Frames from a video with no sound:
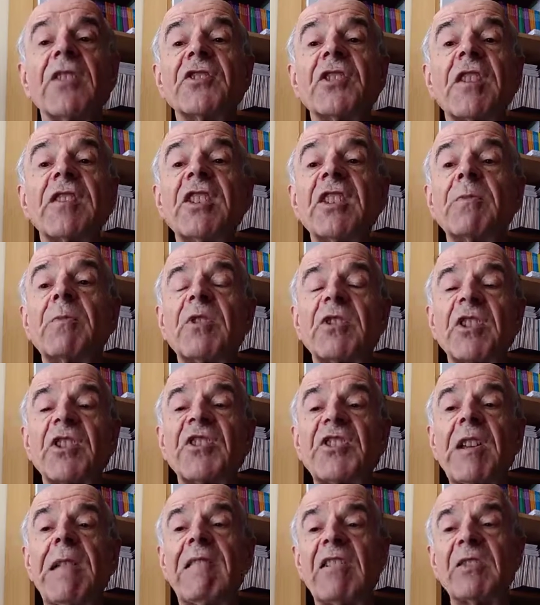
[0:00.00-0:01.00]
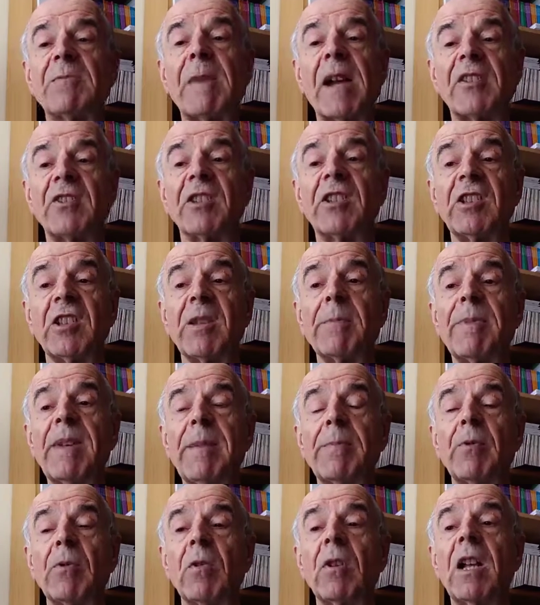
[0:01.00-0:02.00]
So this was a serious matter that the
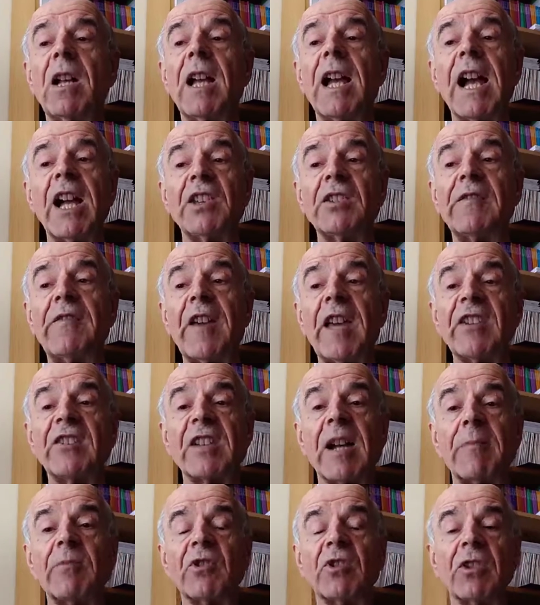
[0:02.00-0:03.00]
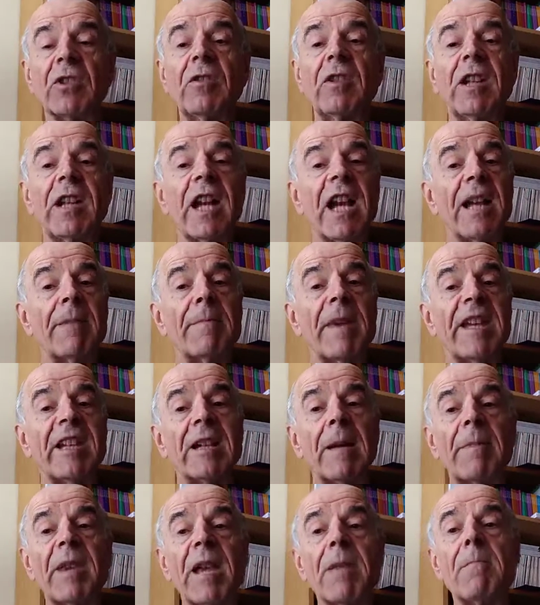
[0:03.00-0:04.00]
people had to face up to and
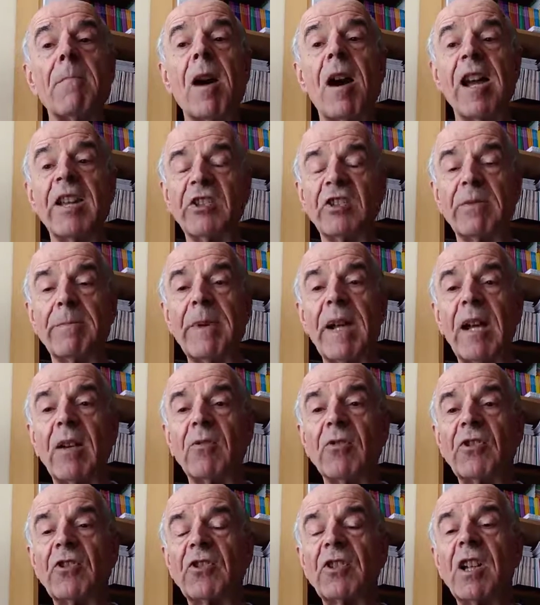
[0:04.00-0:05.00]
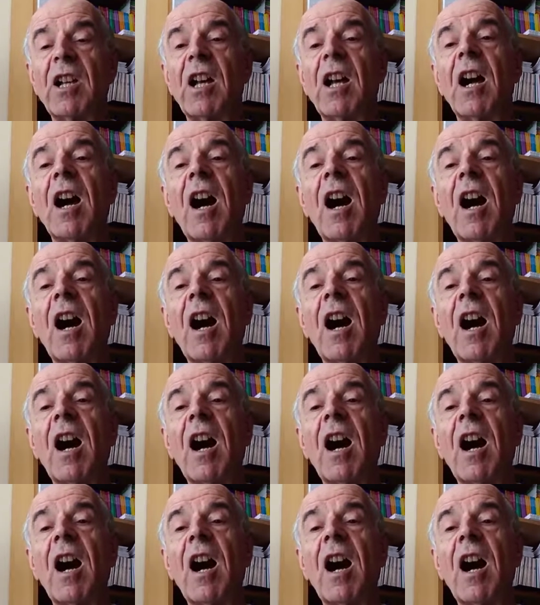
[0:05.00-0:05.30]
make up their minds about.